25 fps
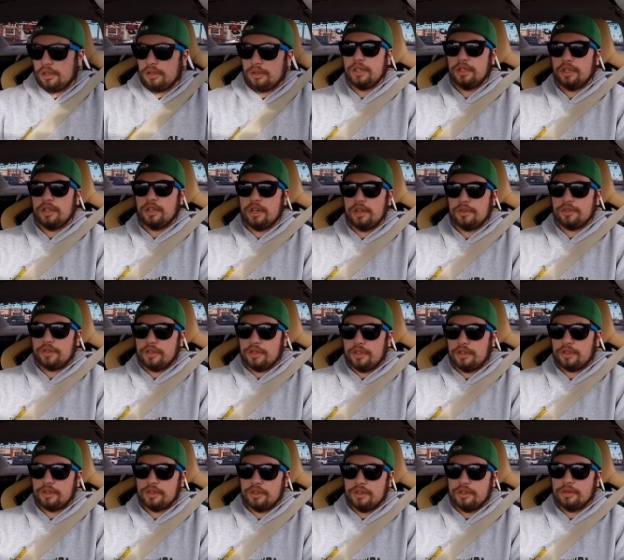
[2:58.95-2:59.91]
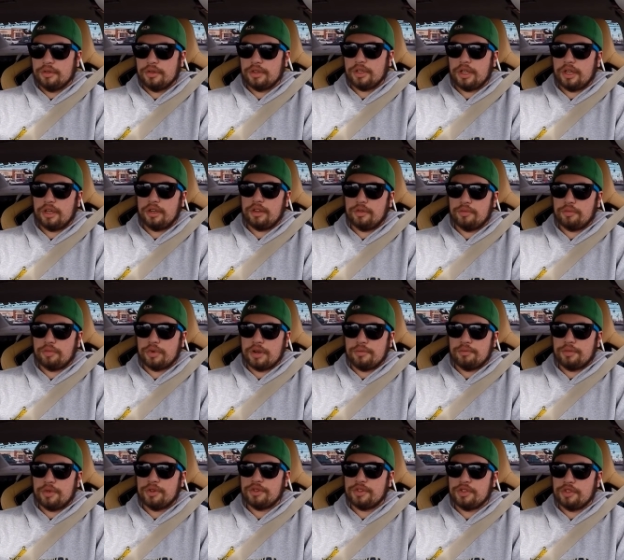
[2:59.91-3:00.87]
You know, the newer the
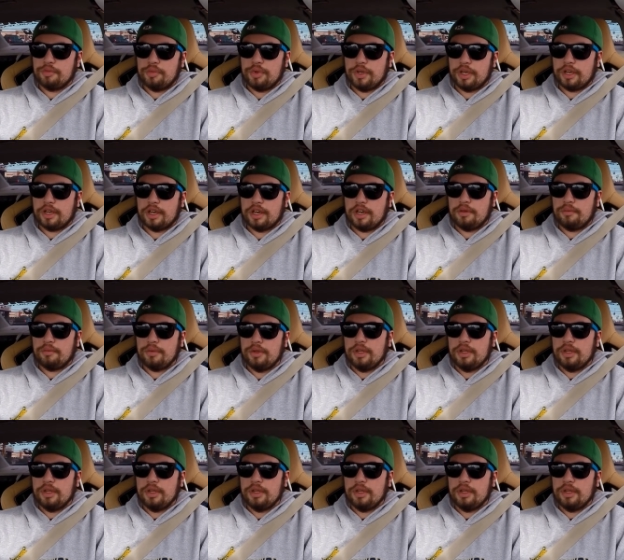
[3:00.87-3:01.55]
Brembos you pick up,